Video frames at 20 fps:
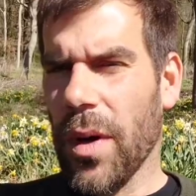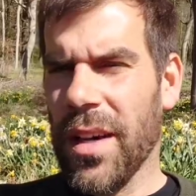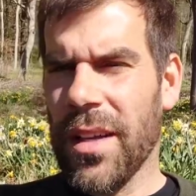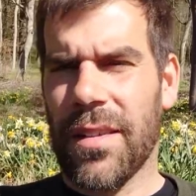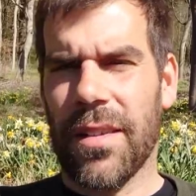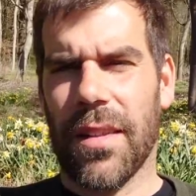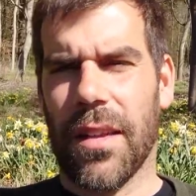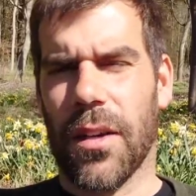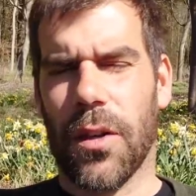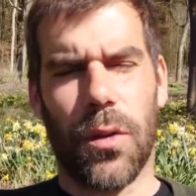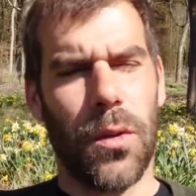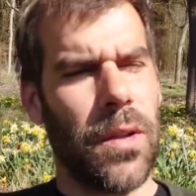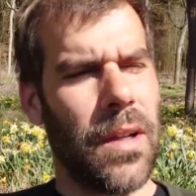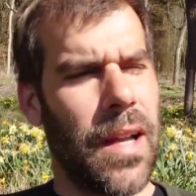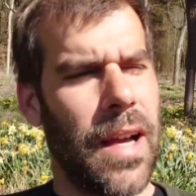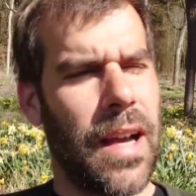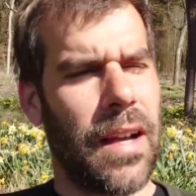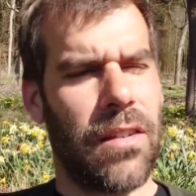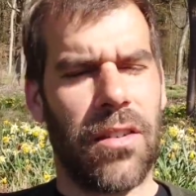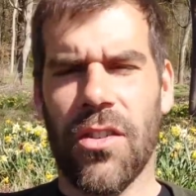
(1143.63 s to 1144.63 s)
away to the
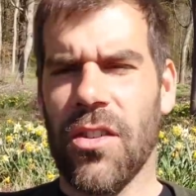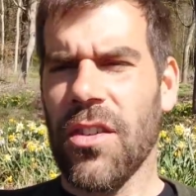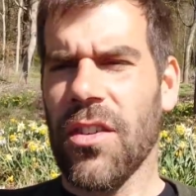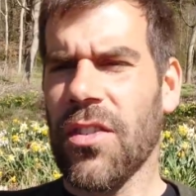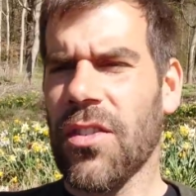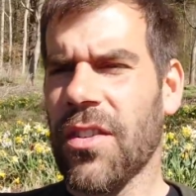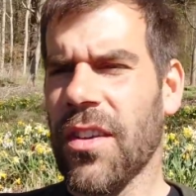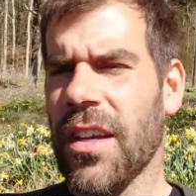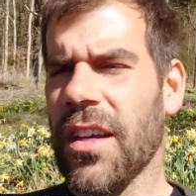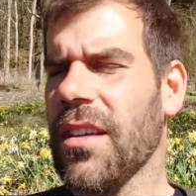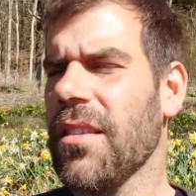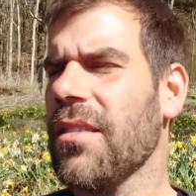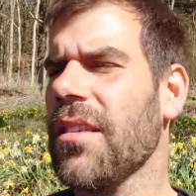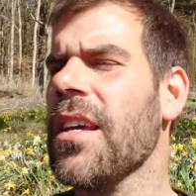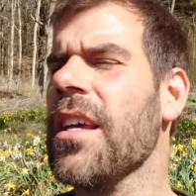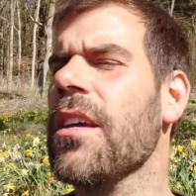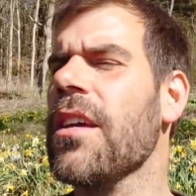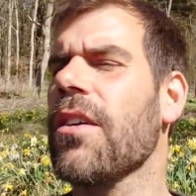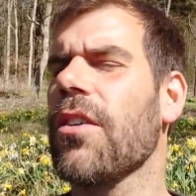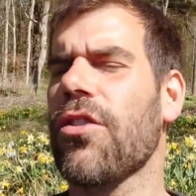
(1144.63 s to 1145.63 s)
gulags, you just say
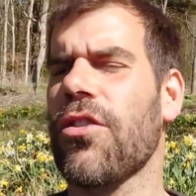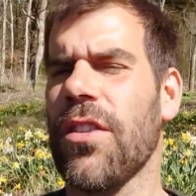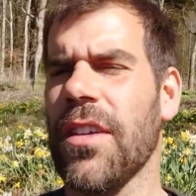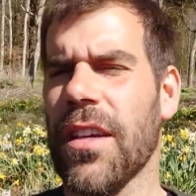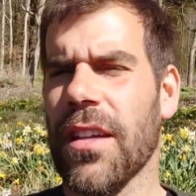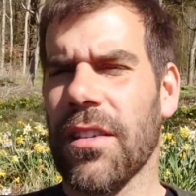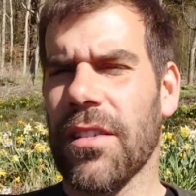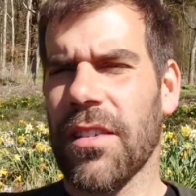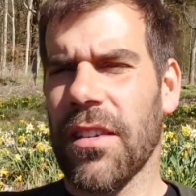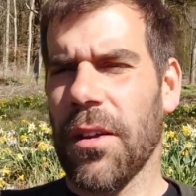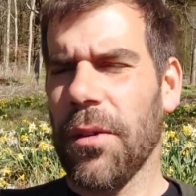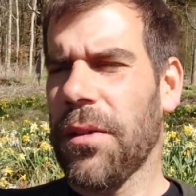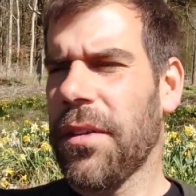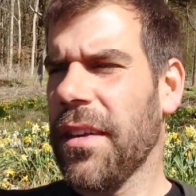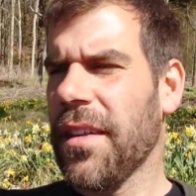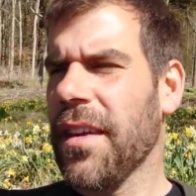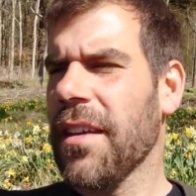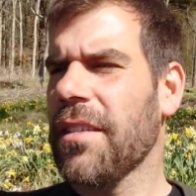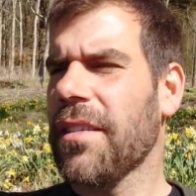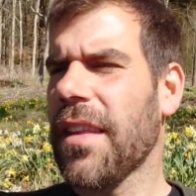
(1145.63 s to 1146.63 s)
he or she
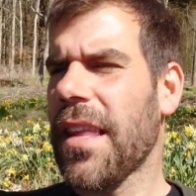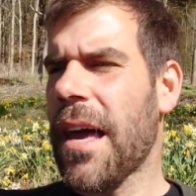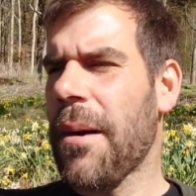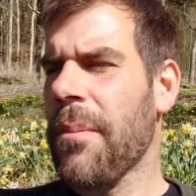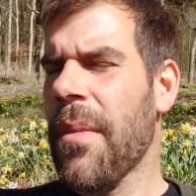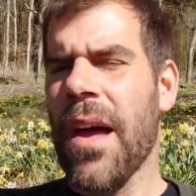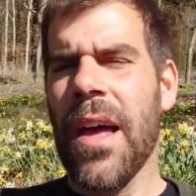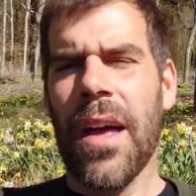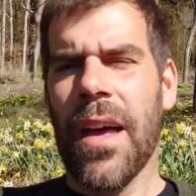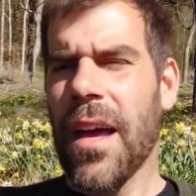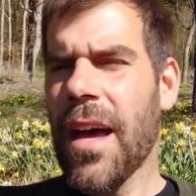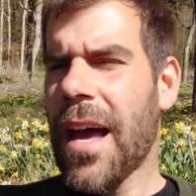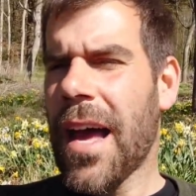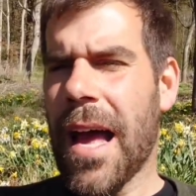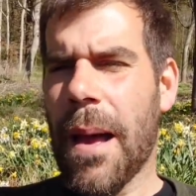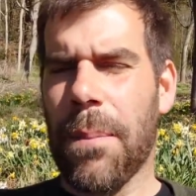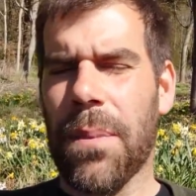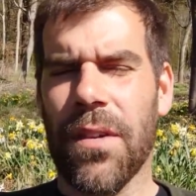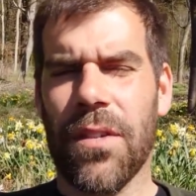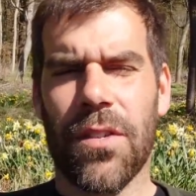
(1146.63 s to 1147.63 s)
insulted Islam.
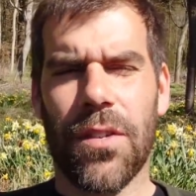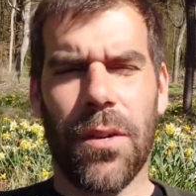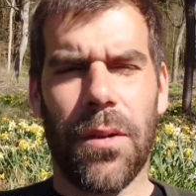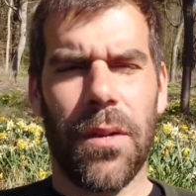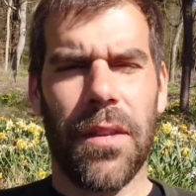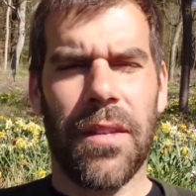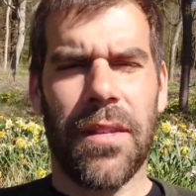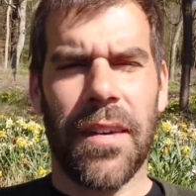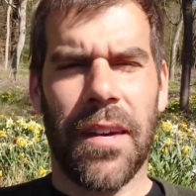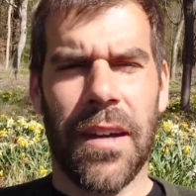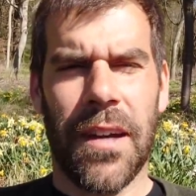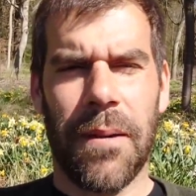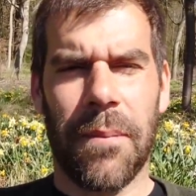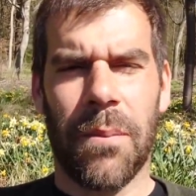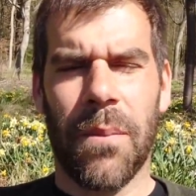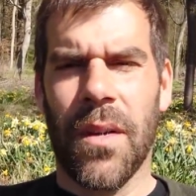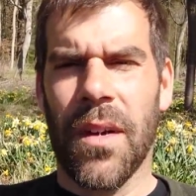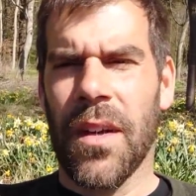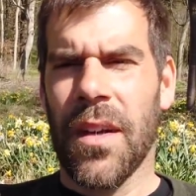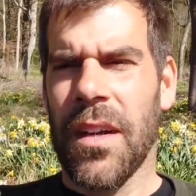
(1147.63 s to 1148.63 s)
Happens all the
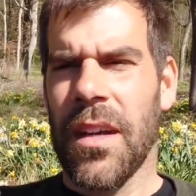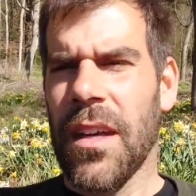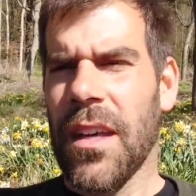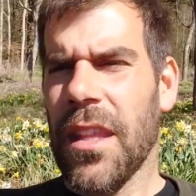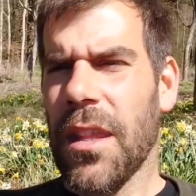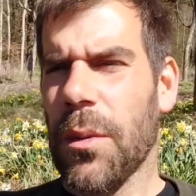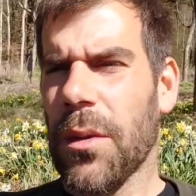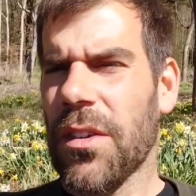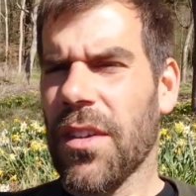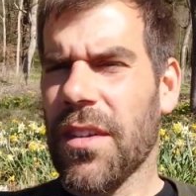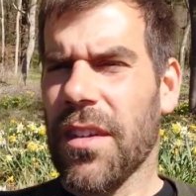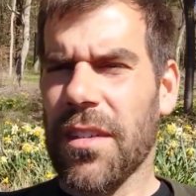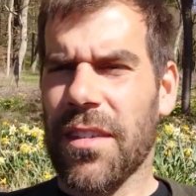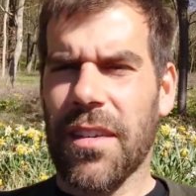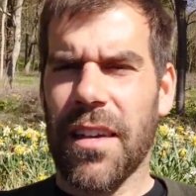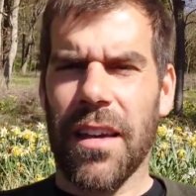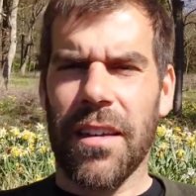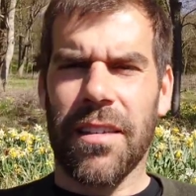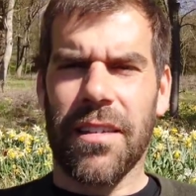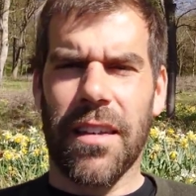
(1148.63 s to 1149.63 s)
time. There was a
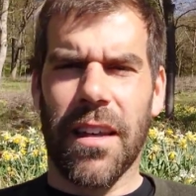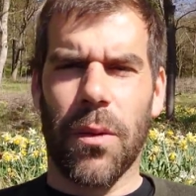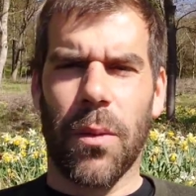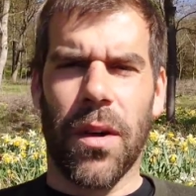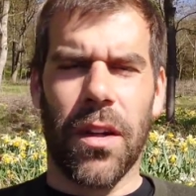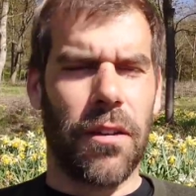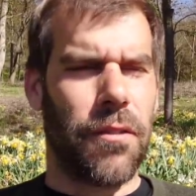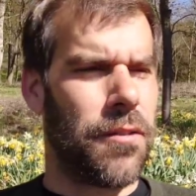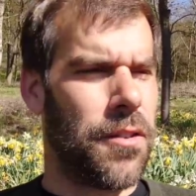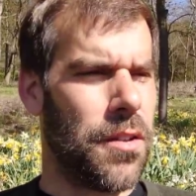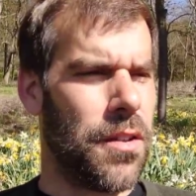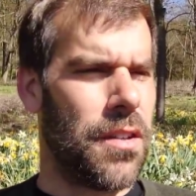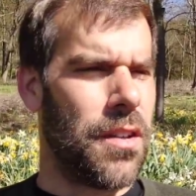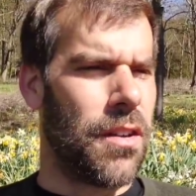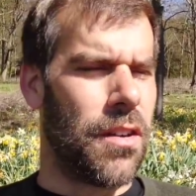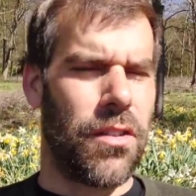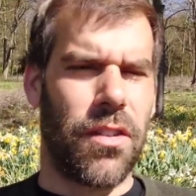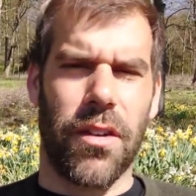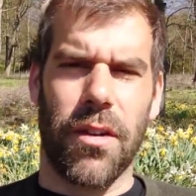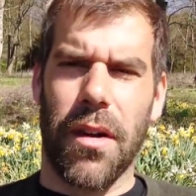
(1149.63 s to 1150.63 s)
disgusting one a few
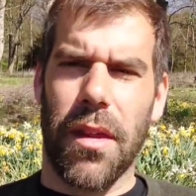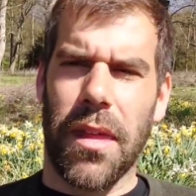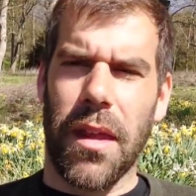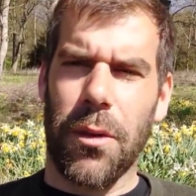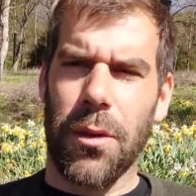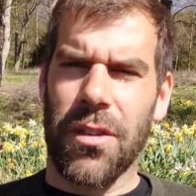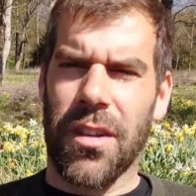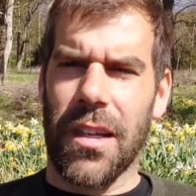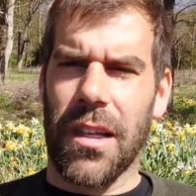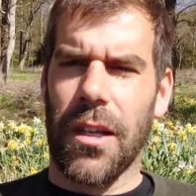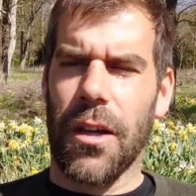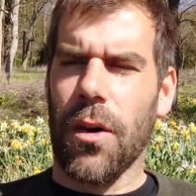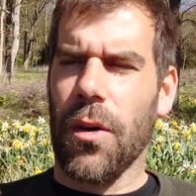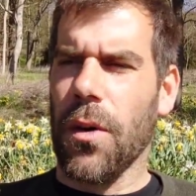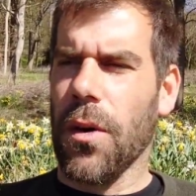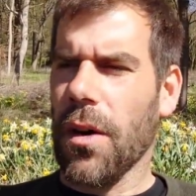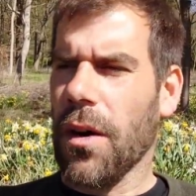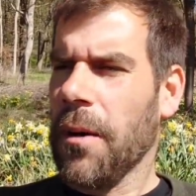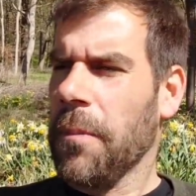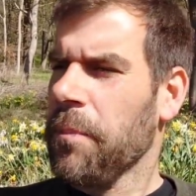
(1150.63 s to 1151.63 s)
years ago. I think it was in
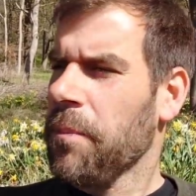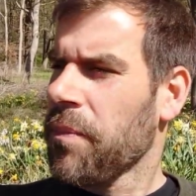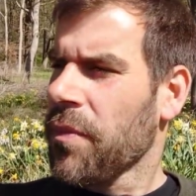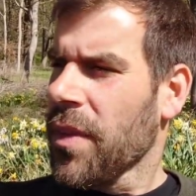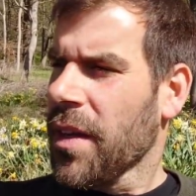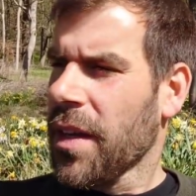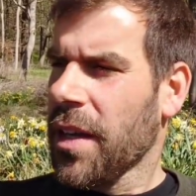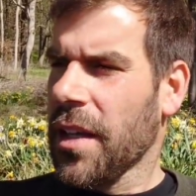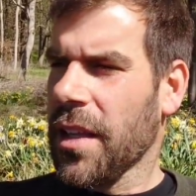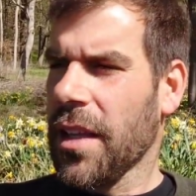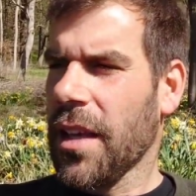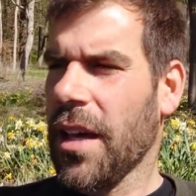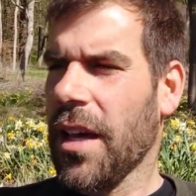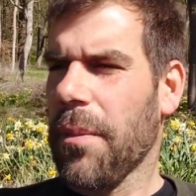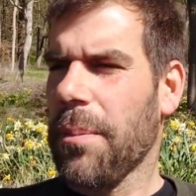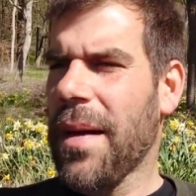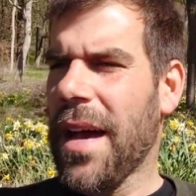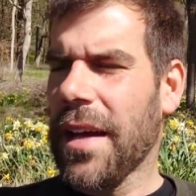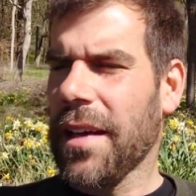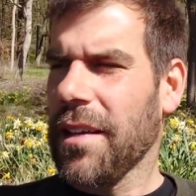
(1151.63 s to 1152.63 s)
Lahore in
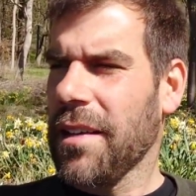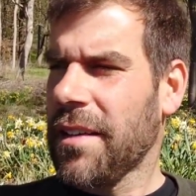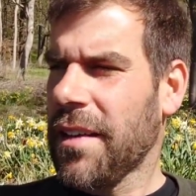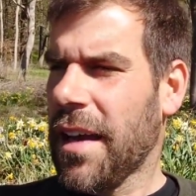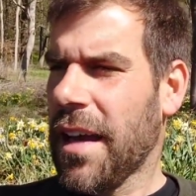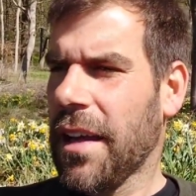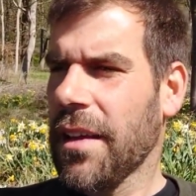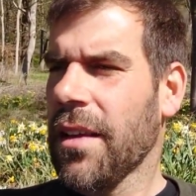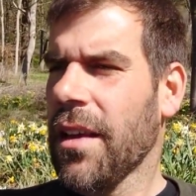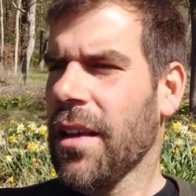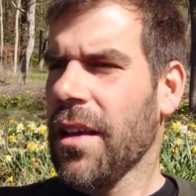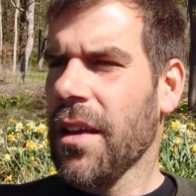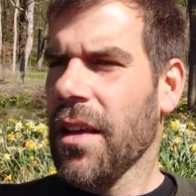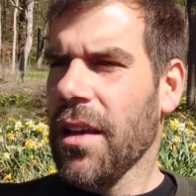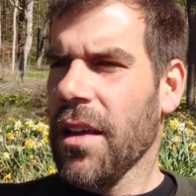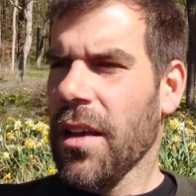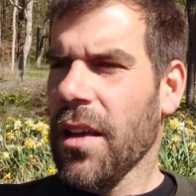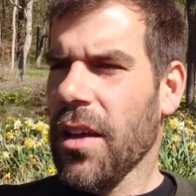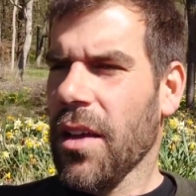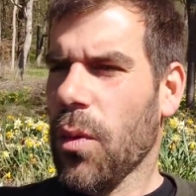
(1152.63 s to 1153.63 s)
Pakistan,
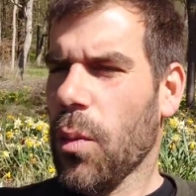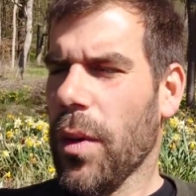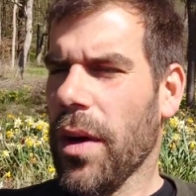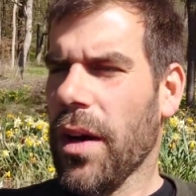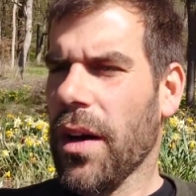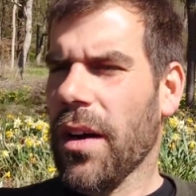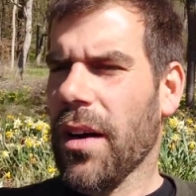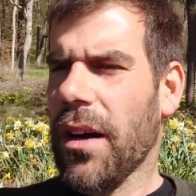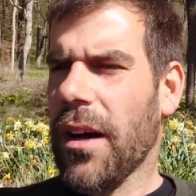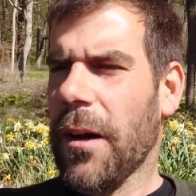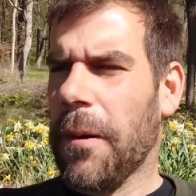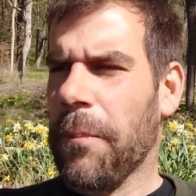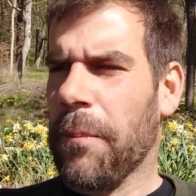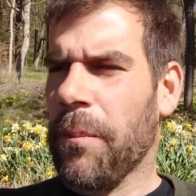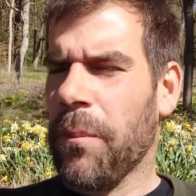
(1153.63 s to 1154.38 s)
where